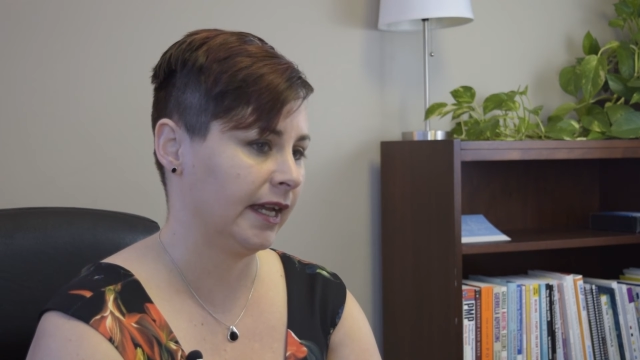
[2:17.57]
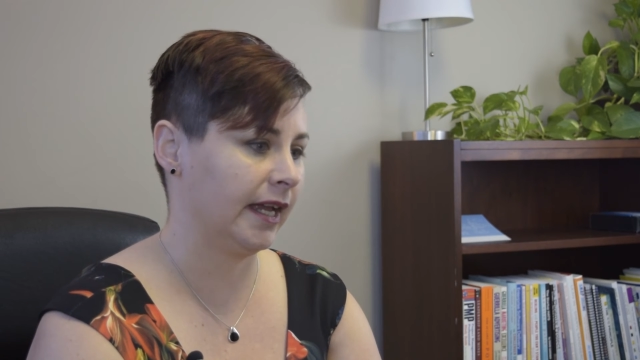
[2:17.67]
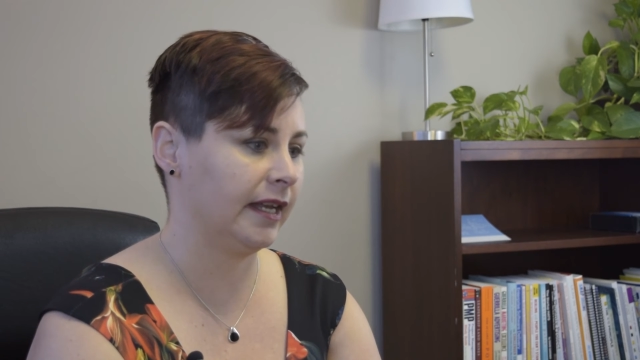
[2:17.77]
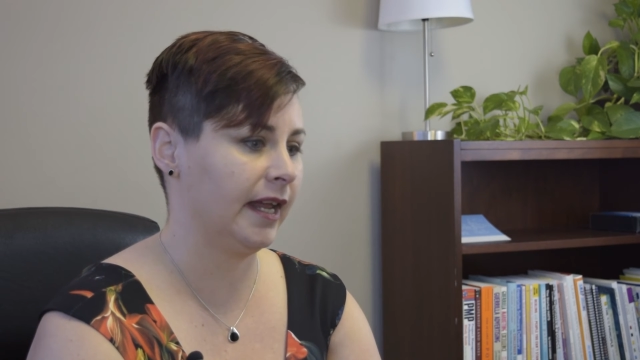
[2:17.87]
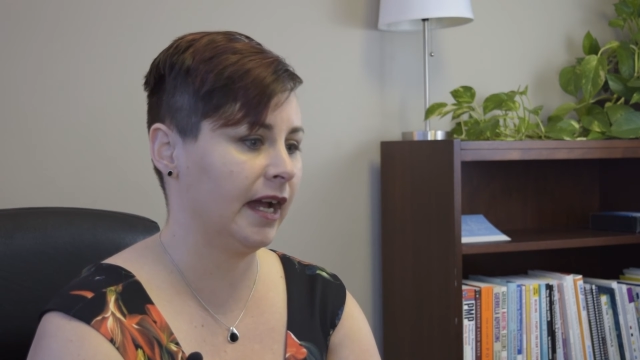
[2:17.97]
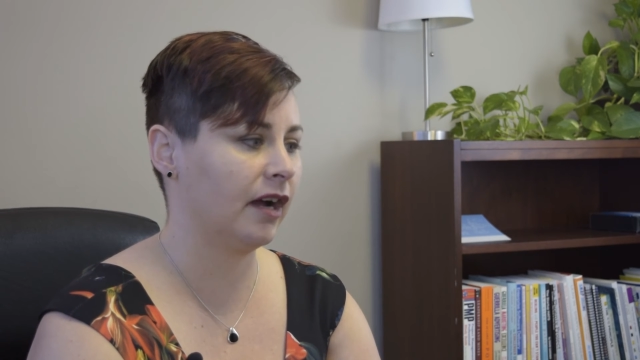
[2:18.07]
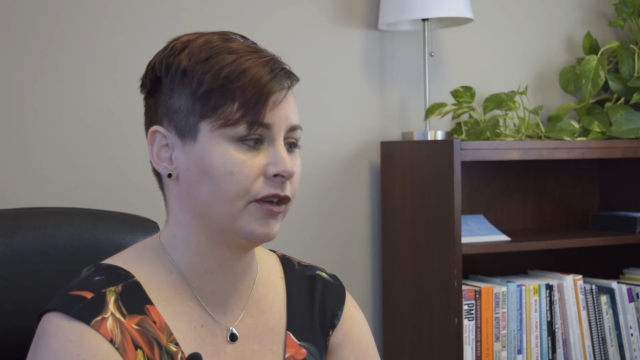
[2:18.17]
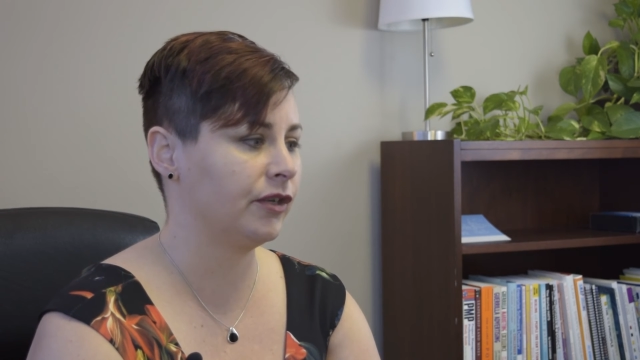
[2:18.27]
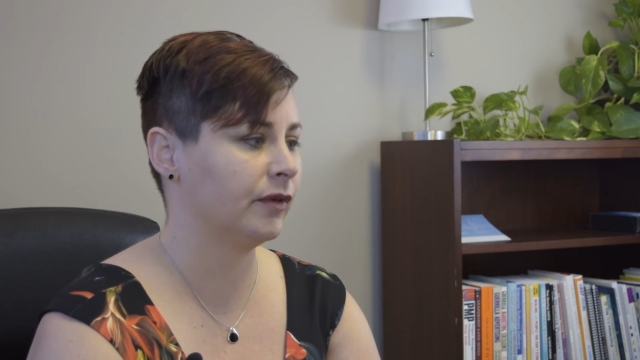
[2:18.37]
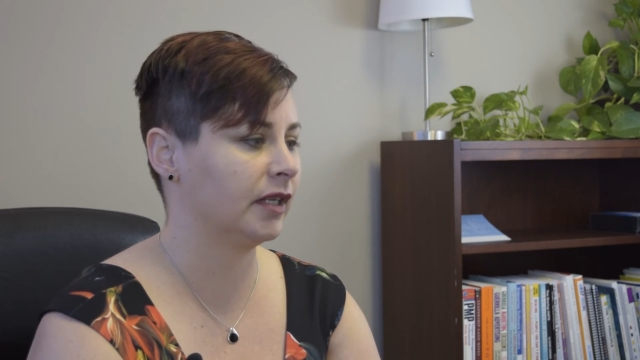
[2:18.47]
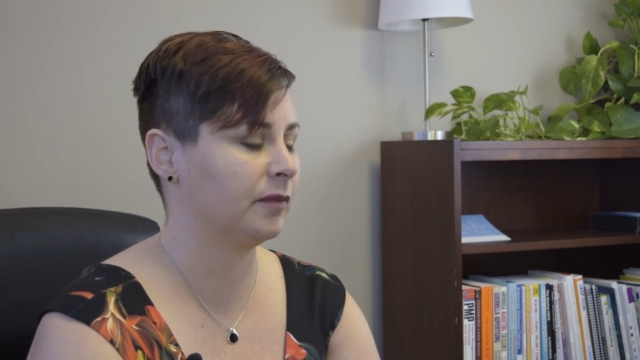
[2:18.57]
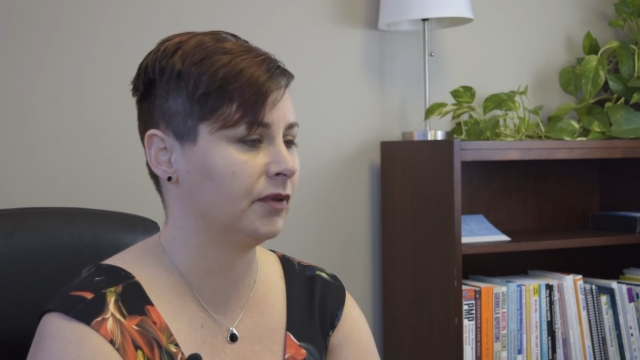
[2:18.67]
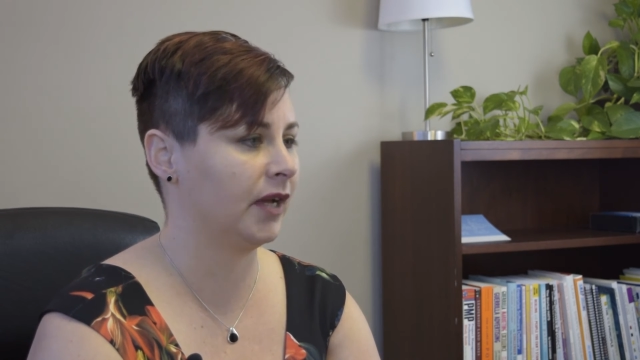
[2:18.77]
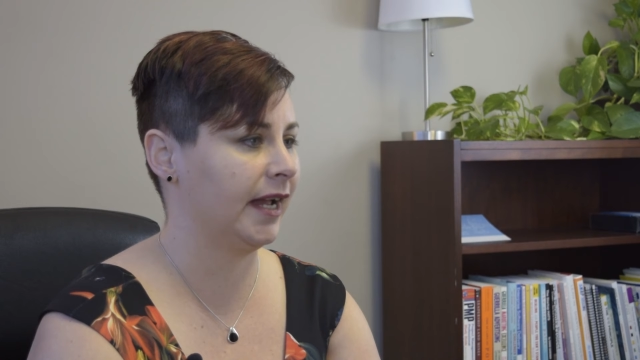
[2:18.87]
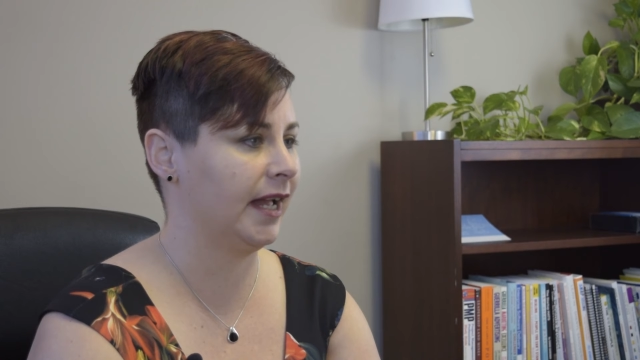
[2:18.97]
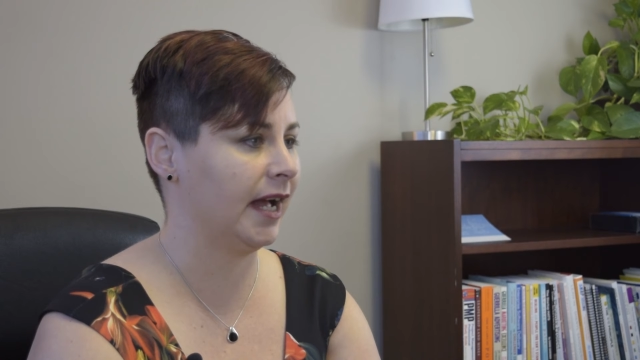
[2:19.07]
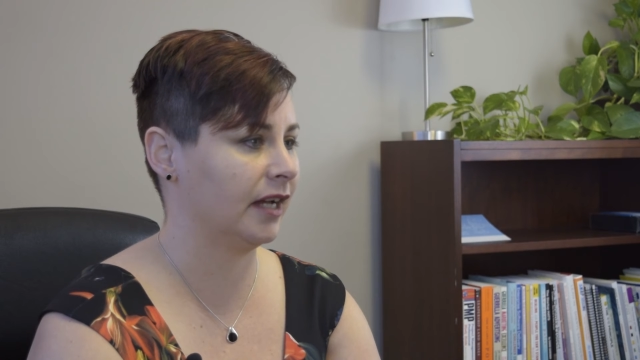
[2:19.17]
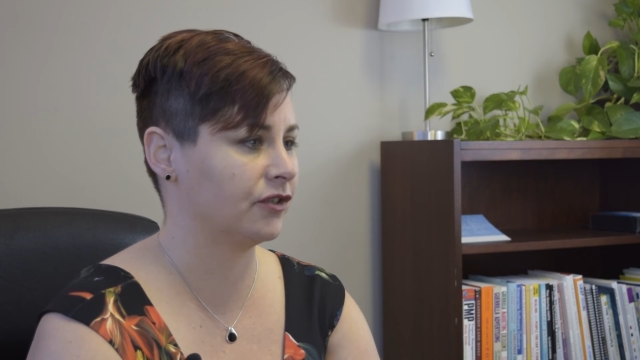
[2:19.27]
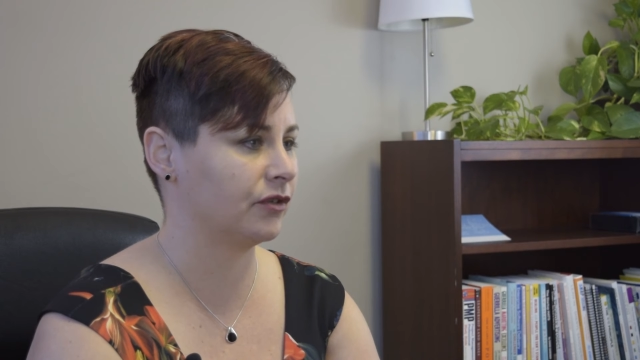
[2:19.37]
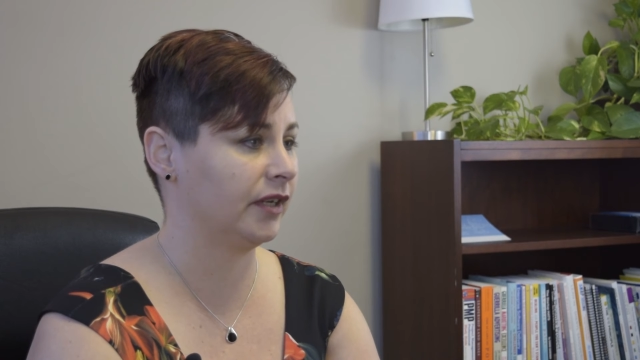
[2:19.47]
and how you can apply
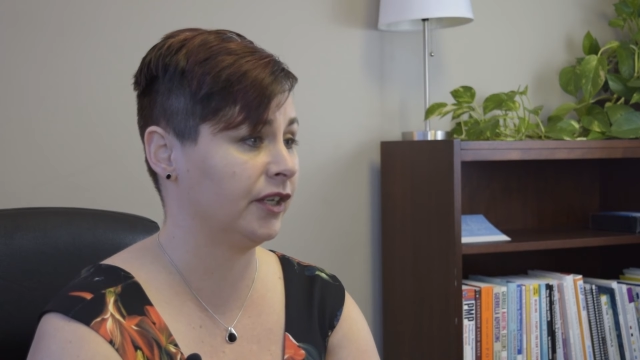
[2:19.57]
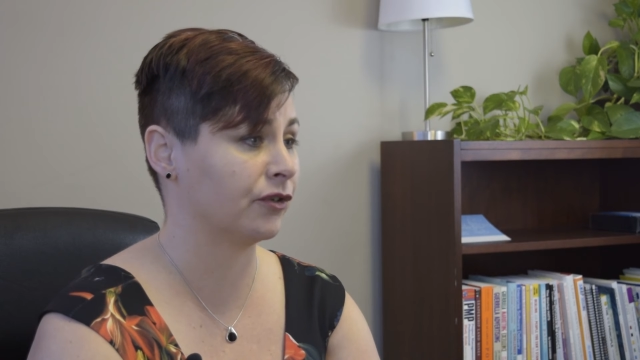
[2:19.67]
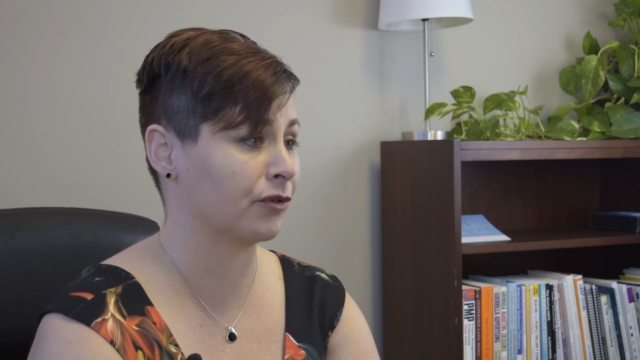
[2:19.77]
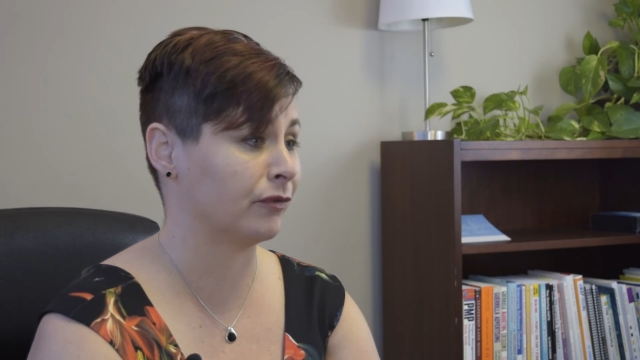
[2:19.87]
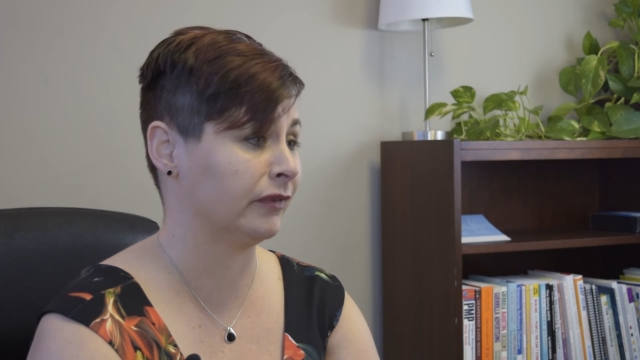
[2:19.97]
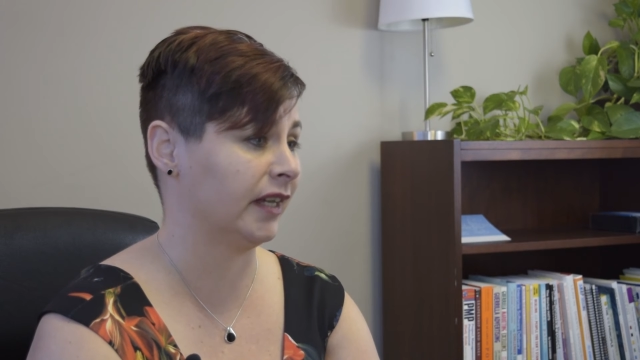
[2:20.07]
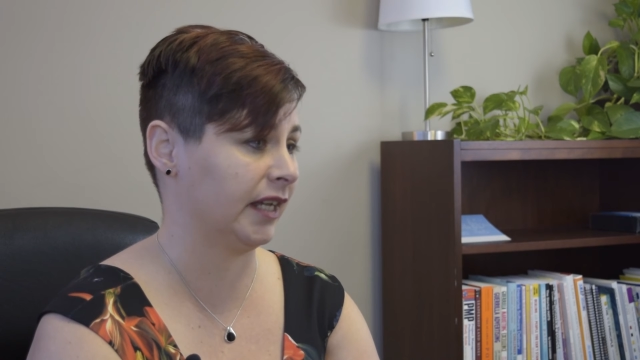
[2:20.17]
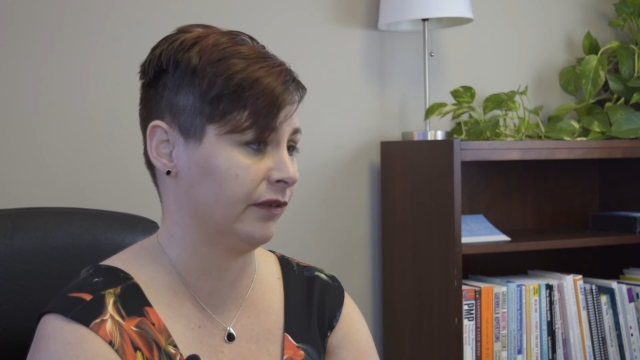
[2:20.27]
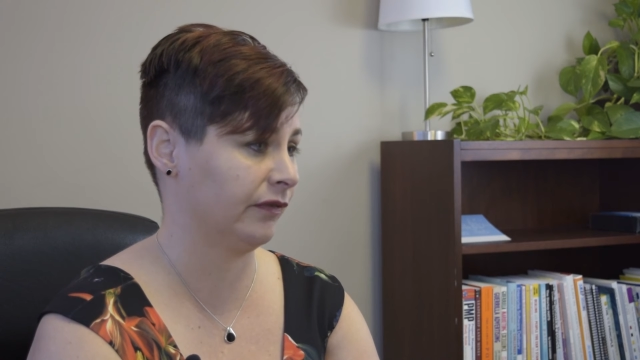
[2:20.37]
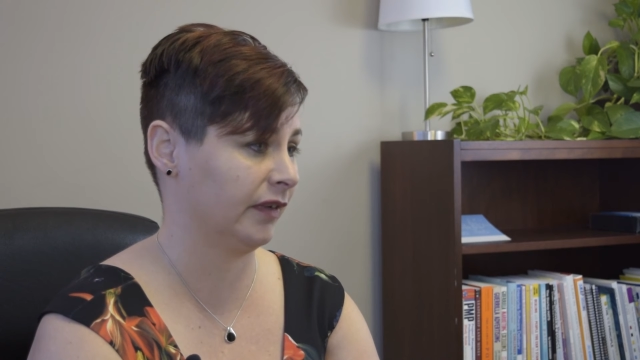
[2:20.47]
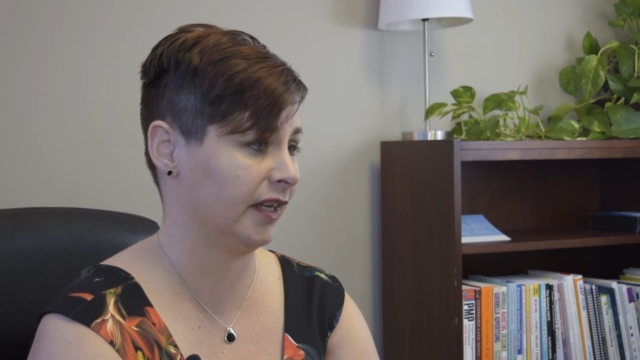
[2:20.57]
Agile in your own life